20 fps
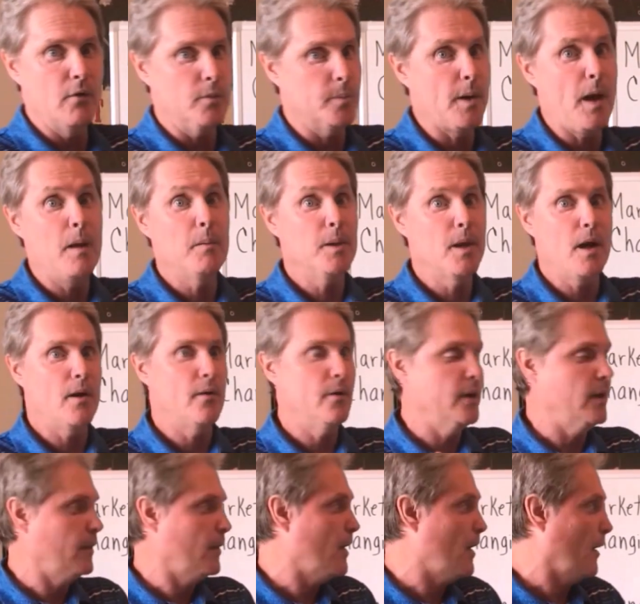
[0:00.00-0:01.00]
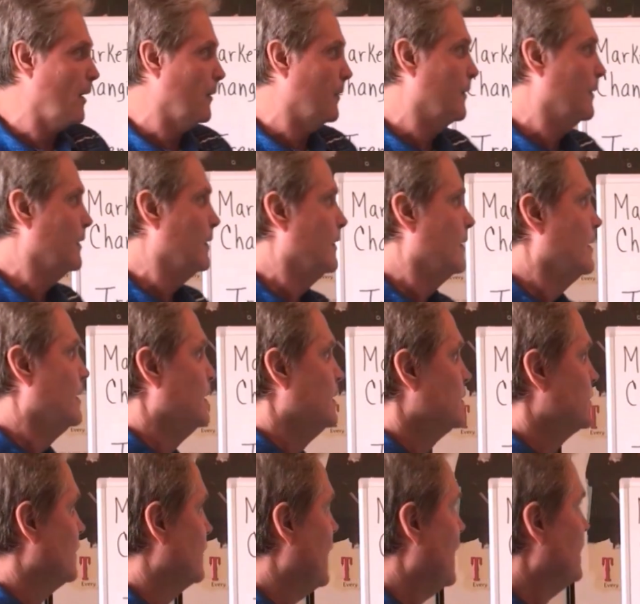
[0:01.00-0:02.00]
We're probably already there.
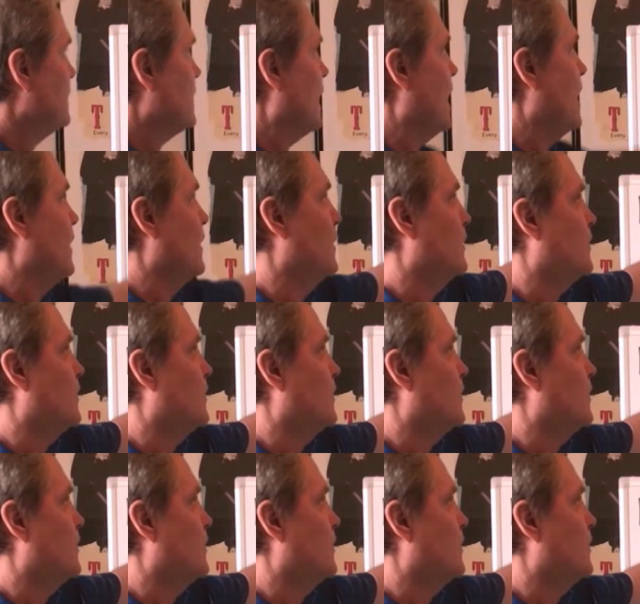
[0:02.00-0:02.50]
So that's how you